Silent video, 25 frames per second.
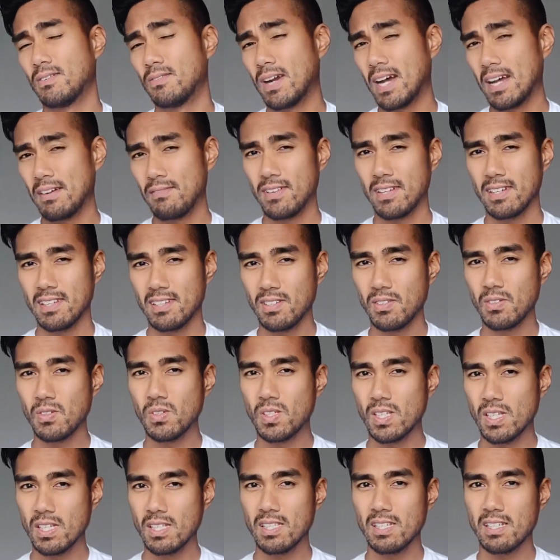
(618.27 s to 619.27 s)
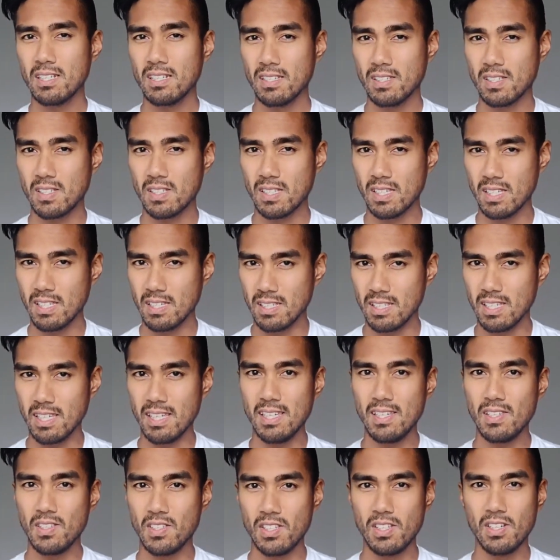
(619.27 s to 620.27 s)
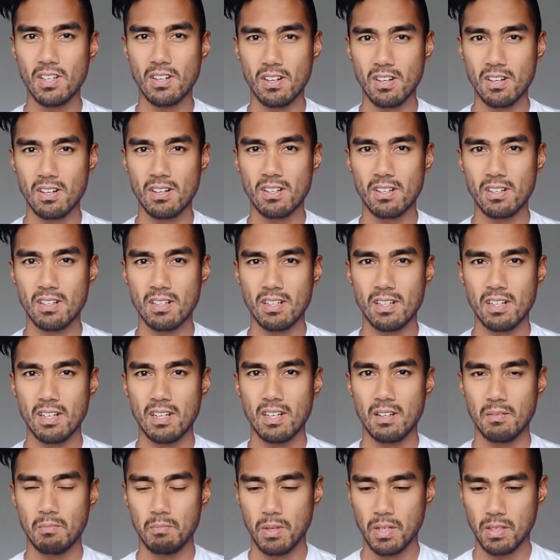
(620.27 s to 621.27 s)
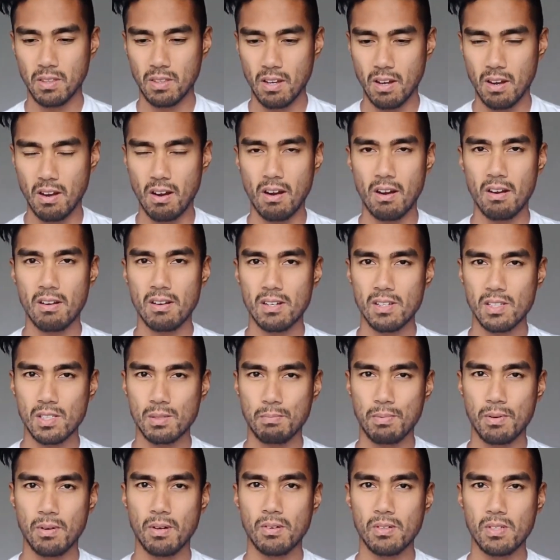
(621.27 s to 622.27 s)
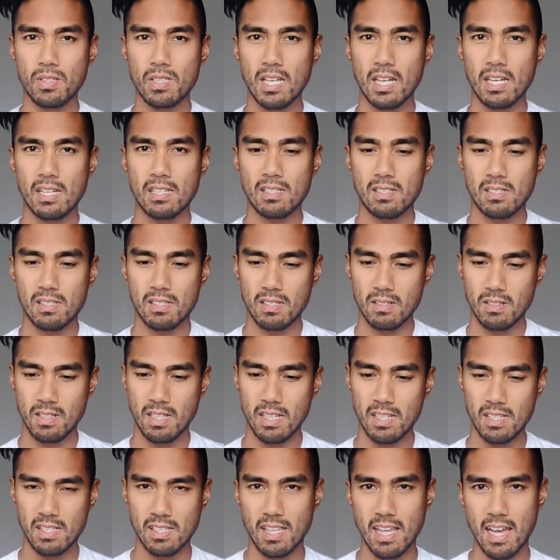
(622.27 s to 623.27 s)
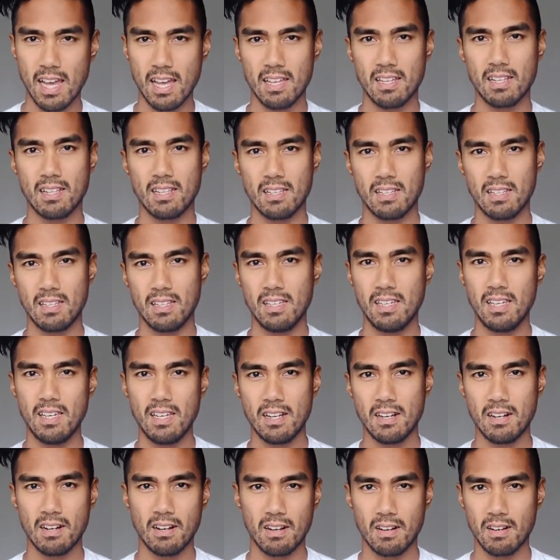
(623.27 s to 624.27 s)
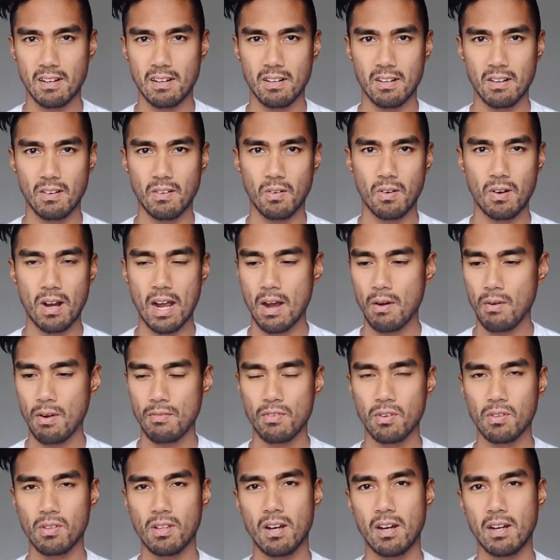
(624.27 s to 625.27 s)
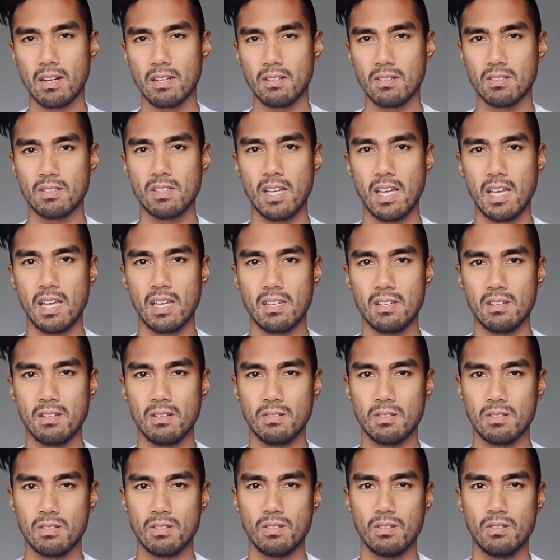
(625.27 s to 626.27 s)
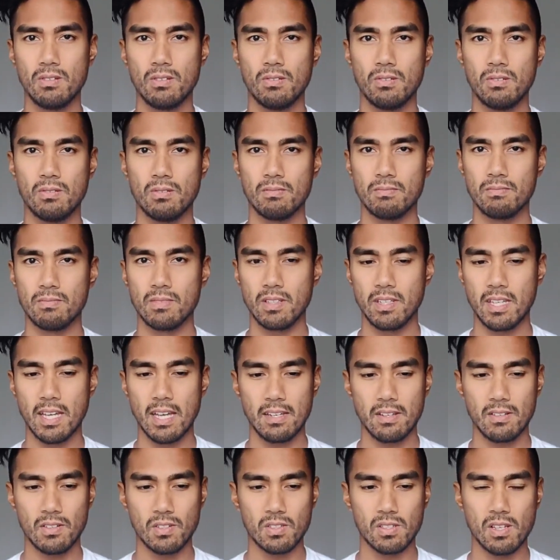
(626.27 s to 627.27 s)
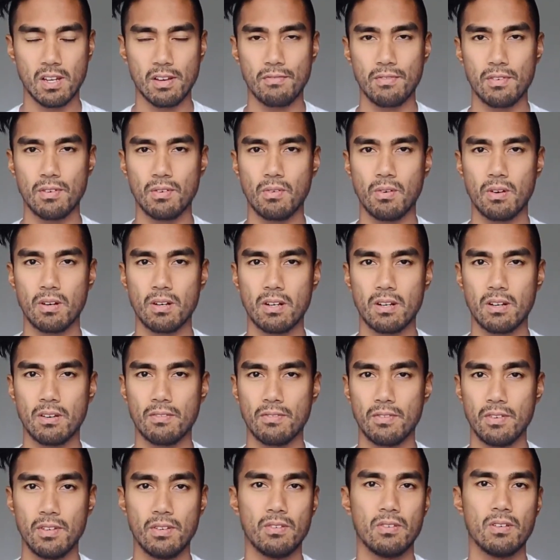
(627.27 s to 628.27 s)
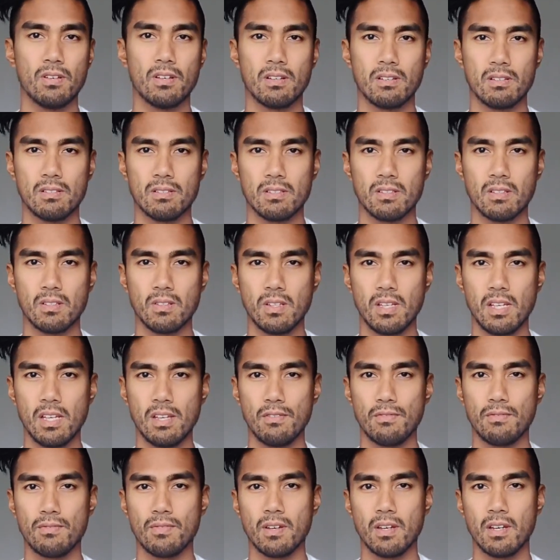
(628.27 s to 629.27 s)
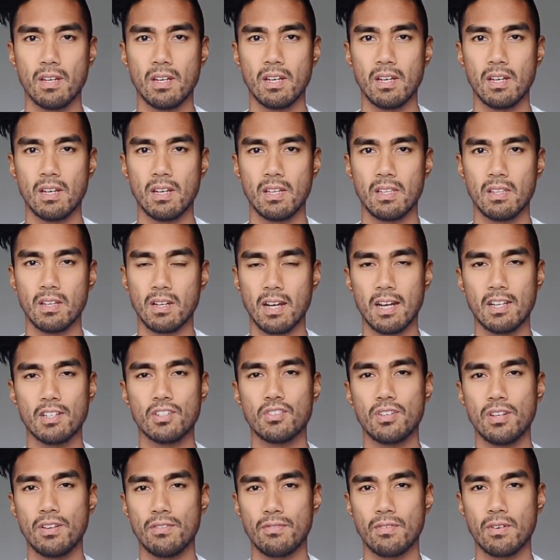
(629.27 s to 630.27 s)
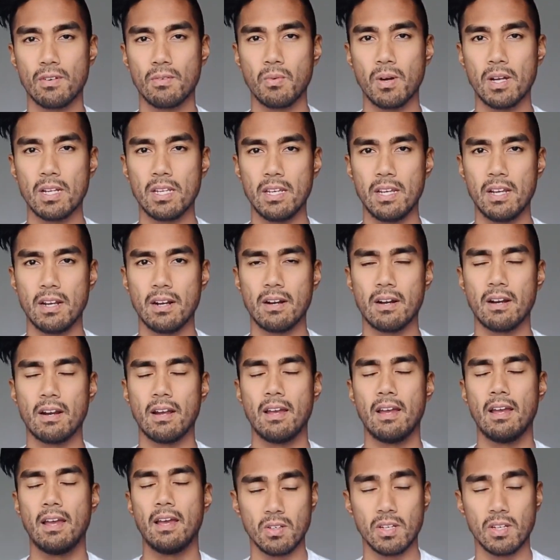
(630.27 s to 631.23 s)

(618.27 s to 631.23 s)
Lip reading: Arriving in New Zealand is easier, but the hardest process is that year or however long it'll take you to get your stuff in order for you to leave the country for 1 year.